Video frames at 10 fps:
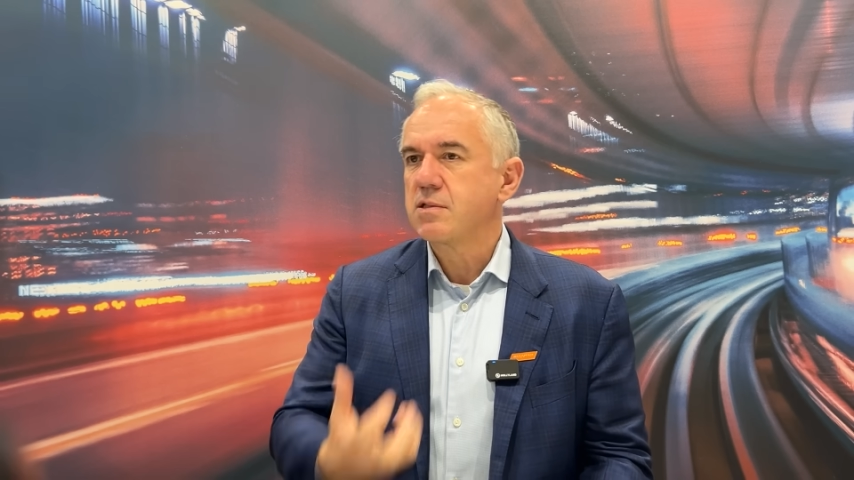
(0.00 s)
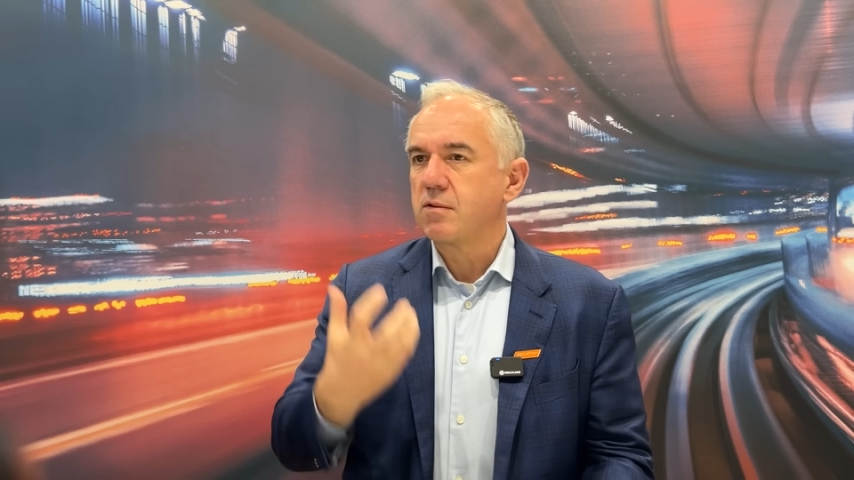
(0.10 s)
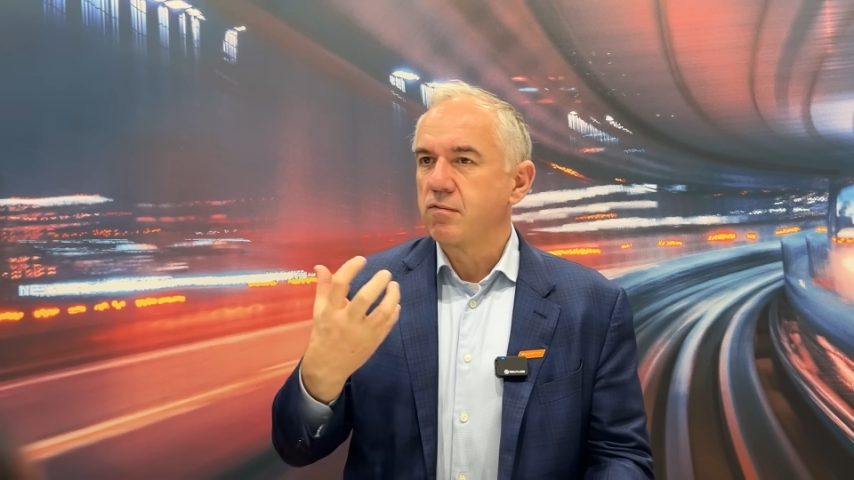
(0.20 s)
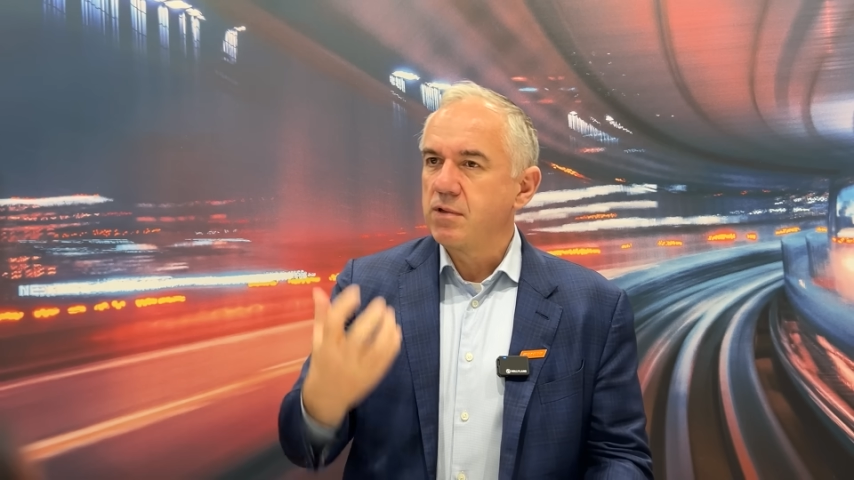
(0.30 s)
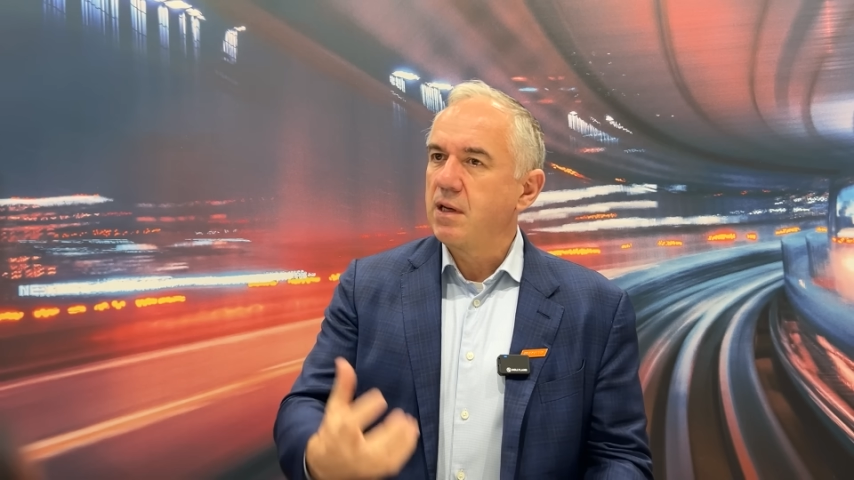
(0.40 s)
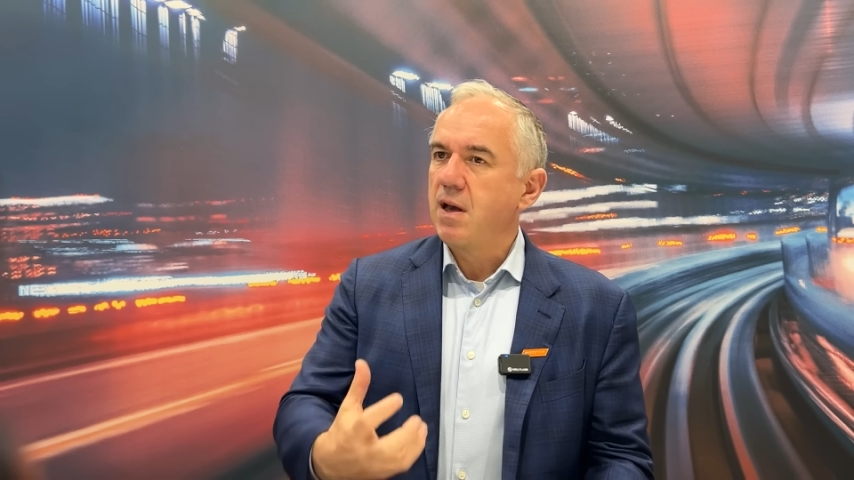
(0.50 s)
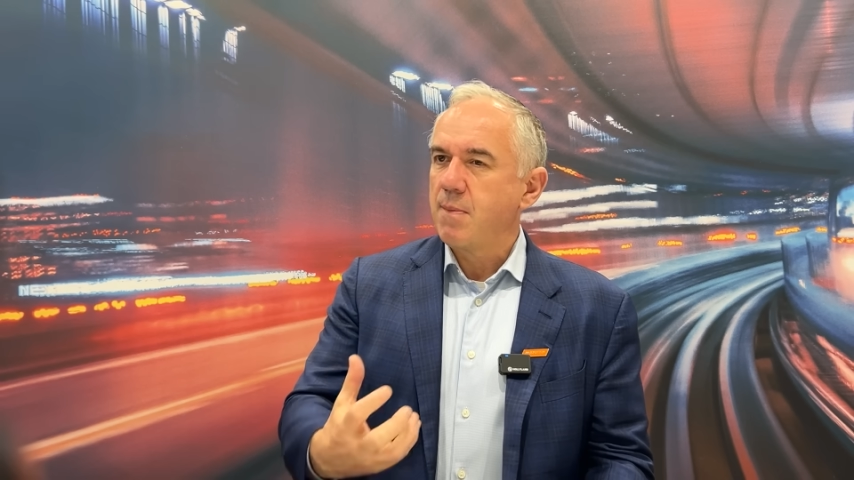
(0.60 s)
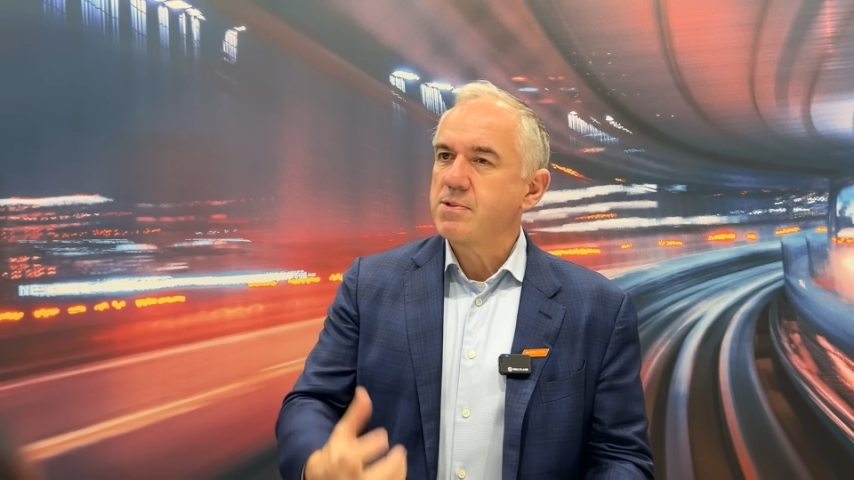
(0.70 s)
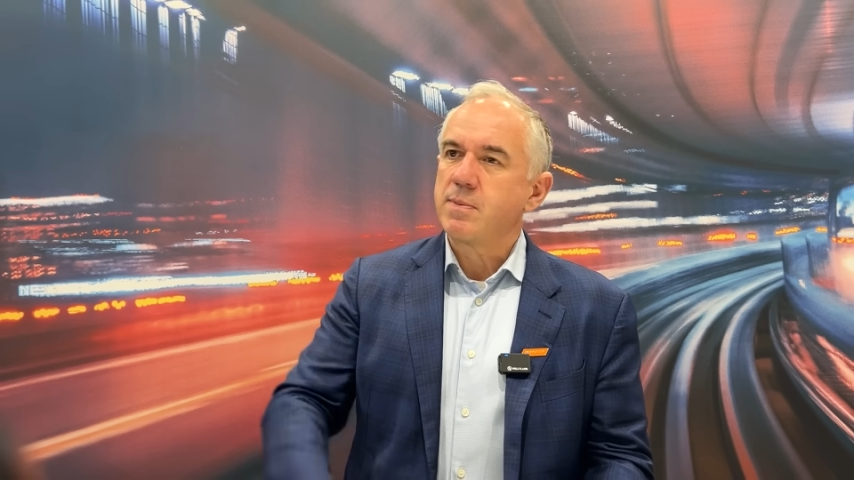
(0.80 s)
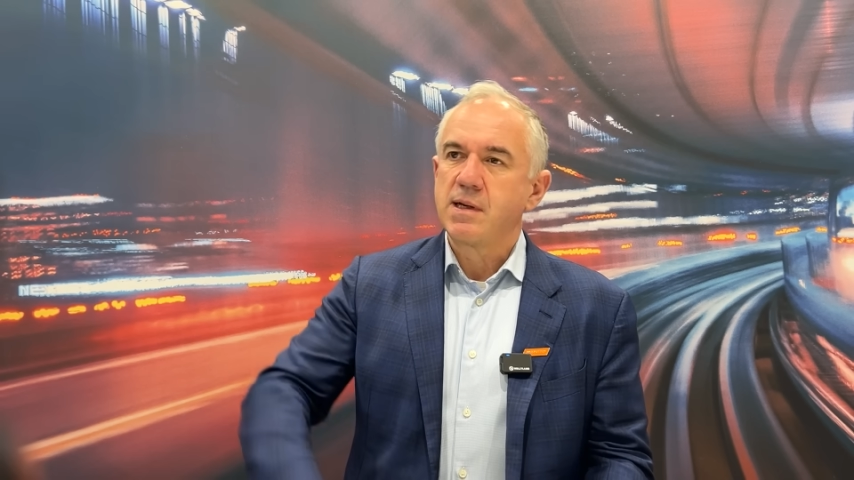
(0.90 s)
So really
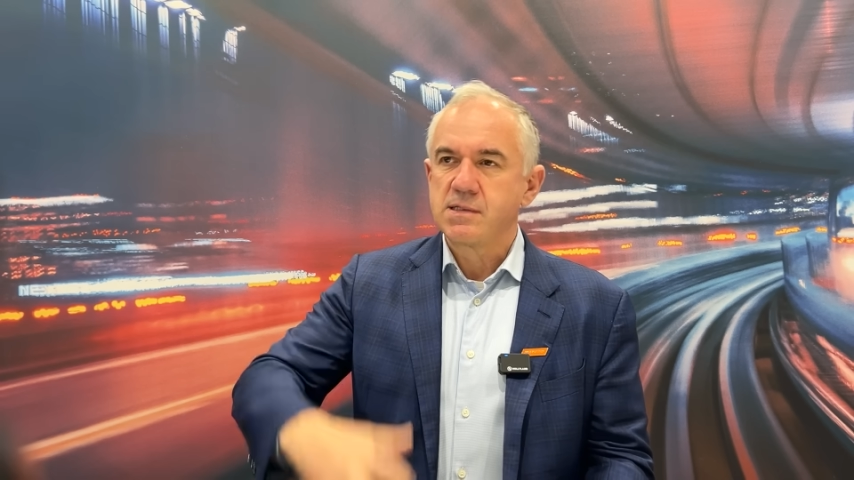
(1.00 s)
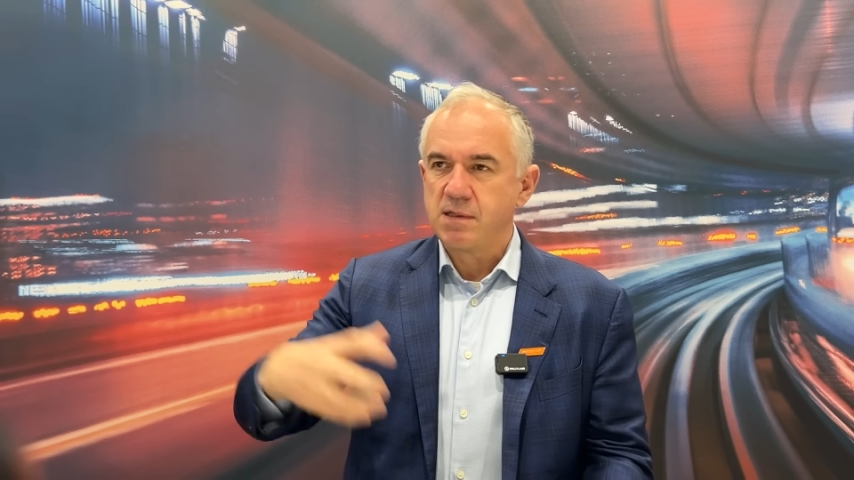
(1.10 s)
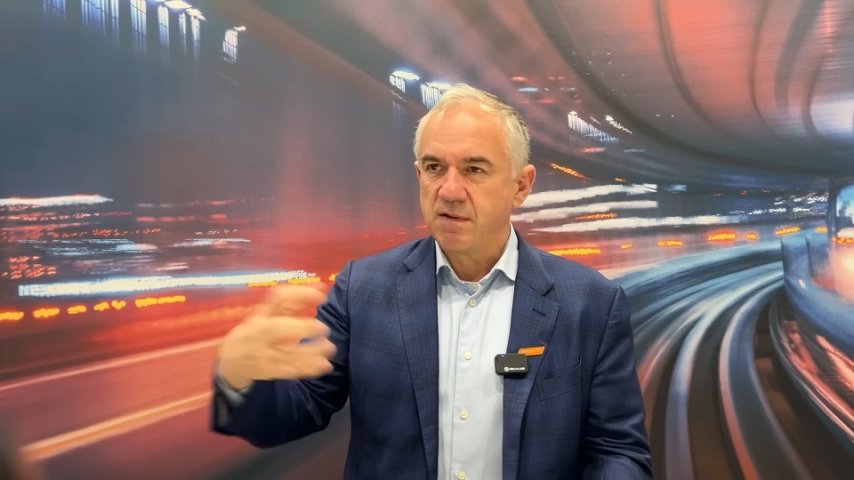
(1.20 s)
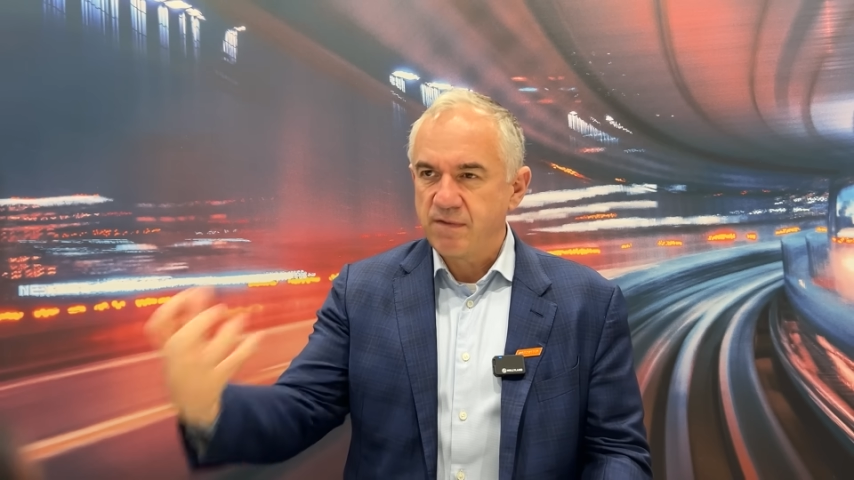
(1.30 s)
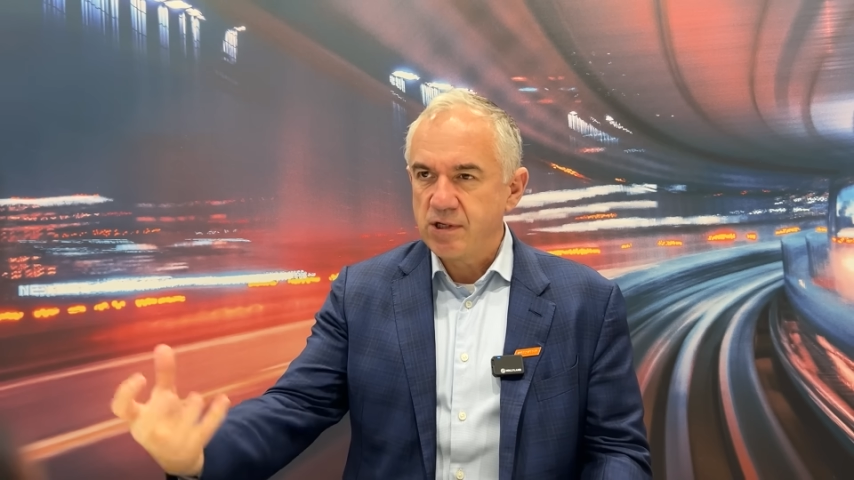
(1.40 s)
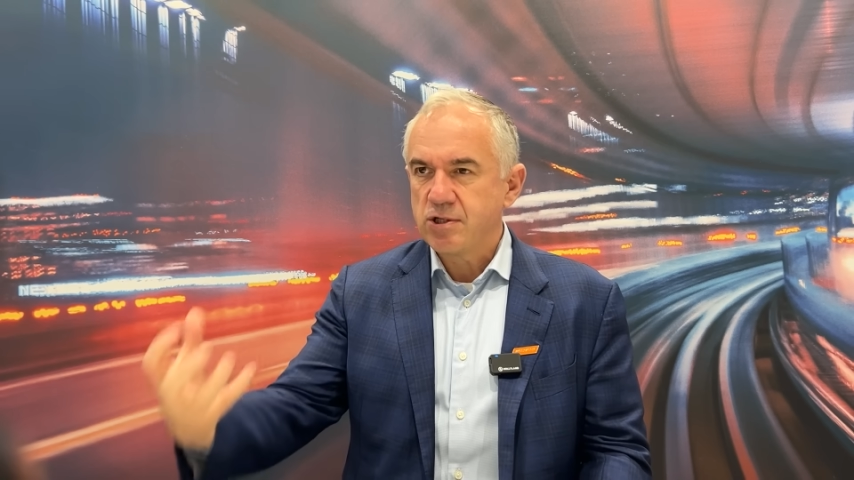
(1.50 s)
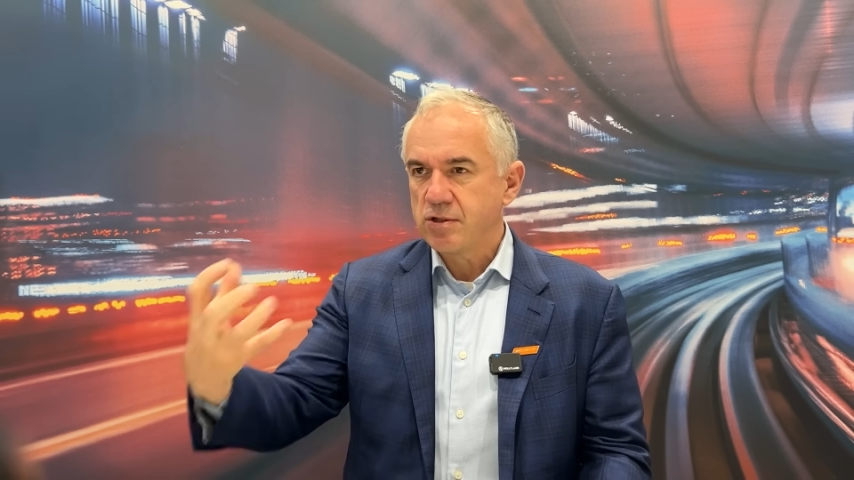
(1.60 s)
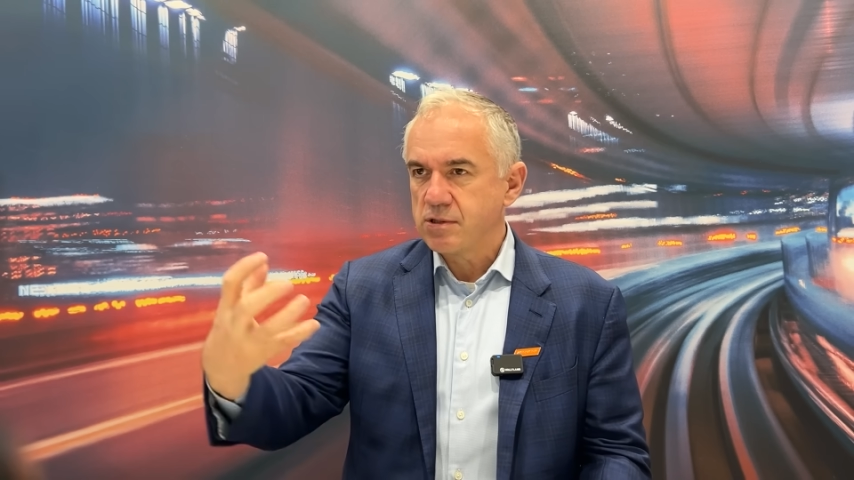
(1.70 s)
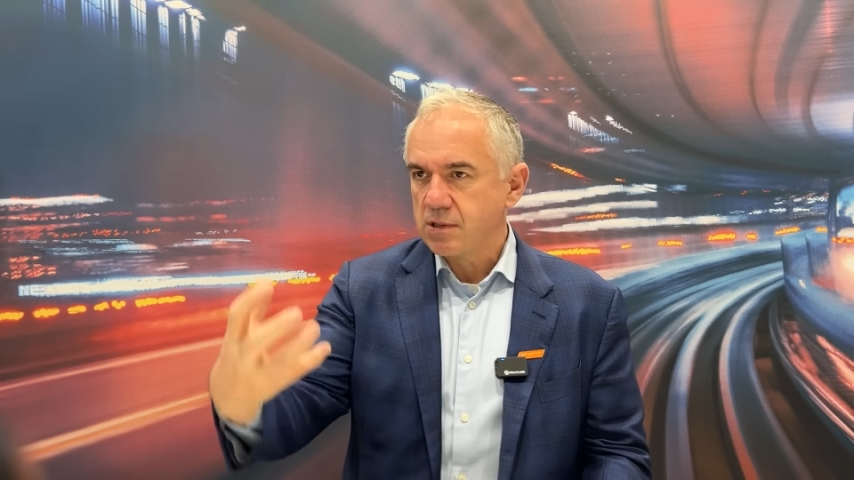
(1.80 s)
optimizing the features,